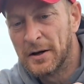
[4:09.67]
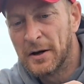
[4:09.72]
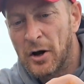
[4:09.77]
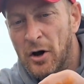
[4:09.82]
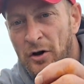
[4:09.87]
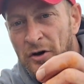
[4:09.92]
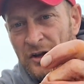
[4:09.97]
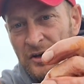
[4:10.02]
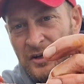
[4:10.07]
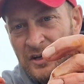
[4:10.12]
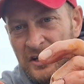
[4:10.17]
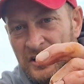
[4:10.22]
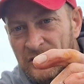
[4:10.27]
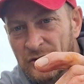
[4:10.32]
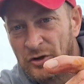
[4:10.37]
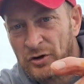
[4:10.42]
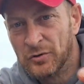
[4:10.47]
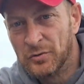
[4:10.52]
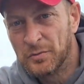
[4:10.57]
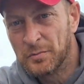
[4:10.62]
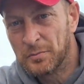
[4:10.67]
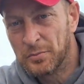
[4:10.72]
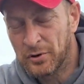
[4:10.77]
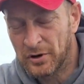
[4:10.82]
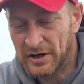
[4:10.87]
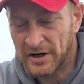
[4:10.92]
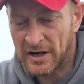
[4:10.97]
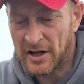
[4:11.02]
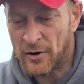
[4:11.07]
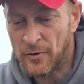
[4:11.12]
On the needle, pull
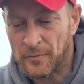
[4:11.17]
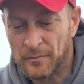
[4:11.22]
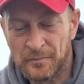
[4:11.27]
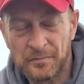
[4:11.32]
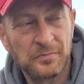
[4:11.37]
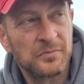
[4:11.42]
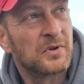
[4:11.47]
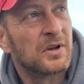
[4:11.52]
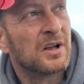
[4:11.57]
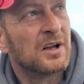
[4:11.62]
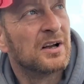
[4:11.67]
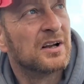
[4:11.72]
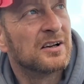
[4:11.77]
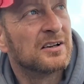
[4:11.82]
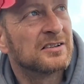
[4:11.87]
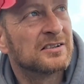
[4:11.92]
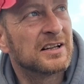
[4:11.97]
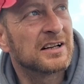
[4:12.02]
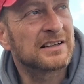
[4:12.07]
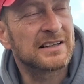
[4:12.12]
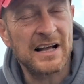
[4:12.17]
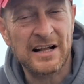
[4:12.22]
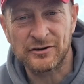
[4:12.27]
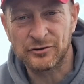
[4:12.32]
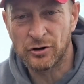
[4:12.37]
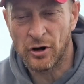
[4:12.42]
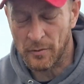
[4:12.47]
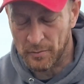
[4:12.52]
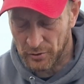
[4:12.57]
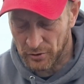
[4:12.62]
it out, stick that
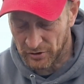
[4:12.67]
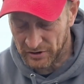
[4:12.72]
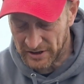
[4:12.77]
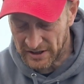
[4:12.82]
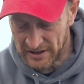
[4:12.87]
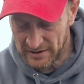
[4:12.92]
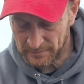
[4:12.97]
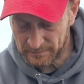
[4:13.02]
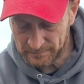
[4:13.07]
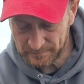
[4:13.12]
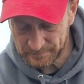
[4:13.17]
top hook in,